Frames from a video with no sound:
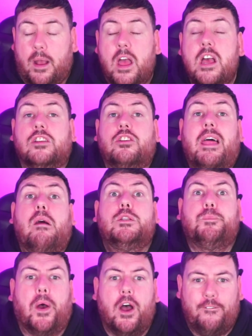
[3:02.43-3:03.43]
So that was
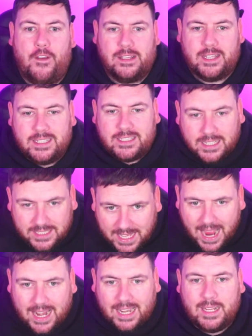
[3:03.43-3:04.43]
perfect, and it's
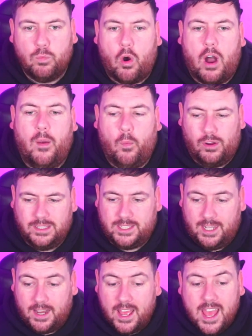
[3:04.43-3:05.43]
exactly what I wanted.
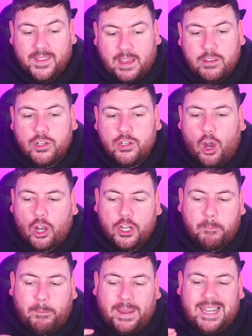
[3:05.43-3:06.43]
Now, you're not going to
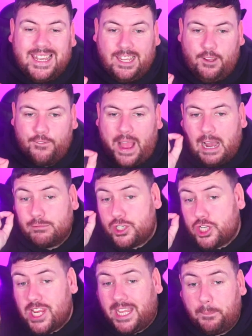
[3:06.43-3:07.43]
believe how
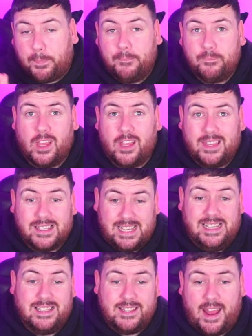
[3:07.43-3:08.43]
cheap this
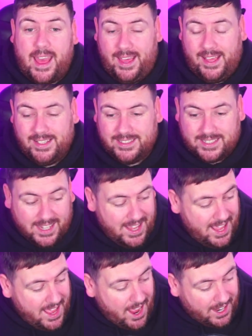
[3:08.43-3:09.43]
internet is.
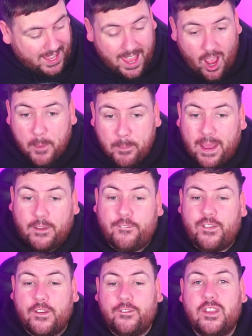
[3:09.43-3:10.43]
Okay, I pay
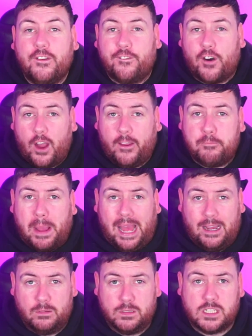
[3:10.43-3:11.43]

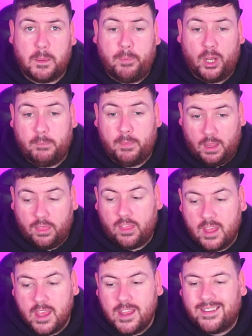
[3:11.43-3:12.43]
£55 per month.
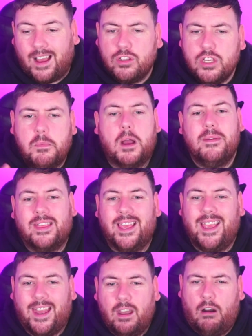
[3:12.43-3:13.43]
Now, you might be
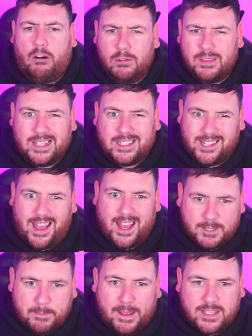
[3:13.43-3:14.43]
thinking, oh, that's
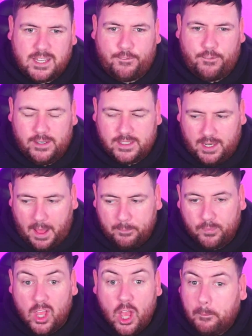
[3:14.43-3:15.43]
expensive for internet.
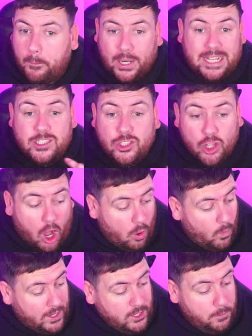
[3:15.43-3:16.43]
But it's not
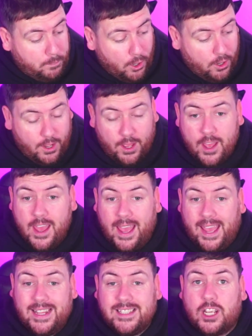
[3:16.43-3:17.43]
when you put
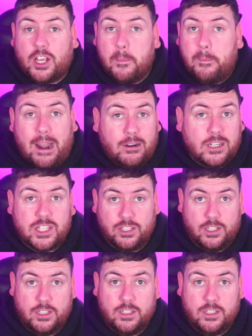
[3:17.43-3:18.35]
into comparison